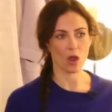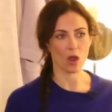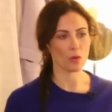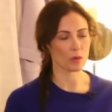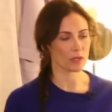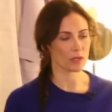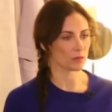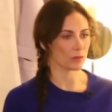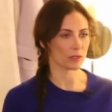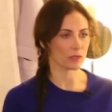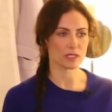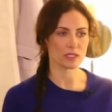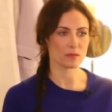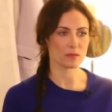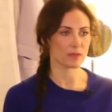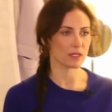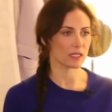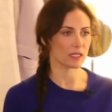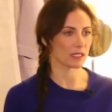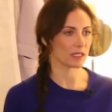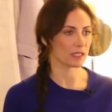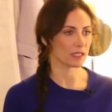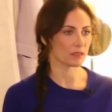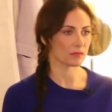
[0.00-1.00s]
always wanted to
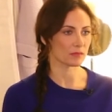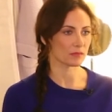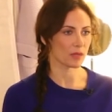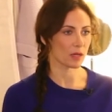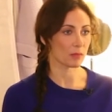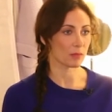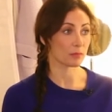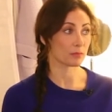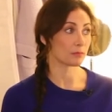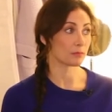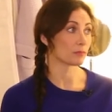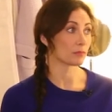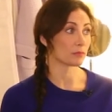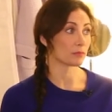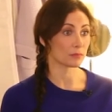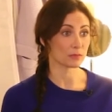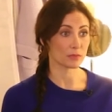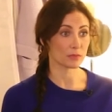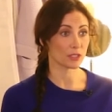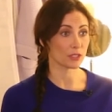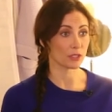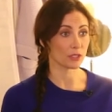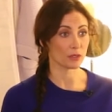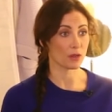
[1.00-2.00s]
be, a,
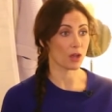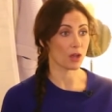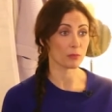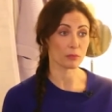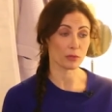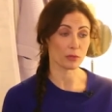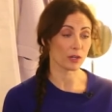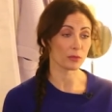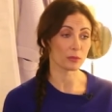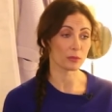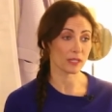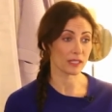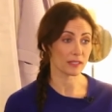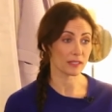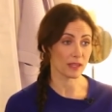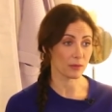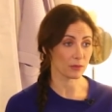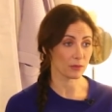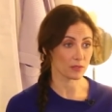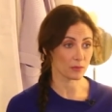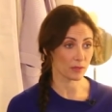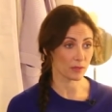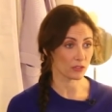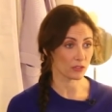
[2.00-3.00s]
you know, on Broadway. That was my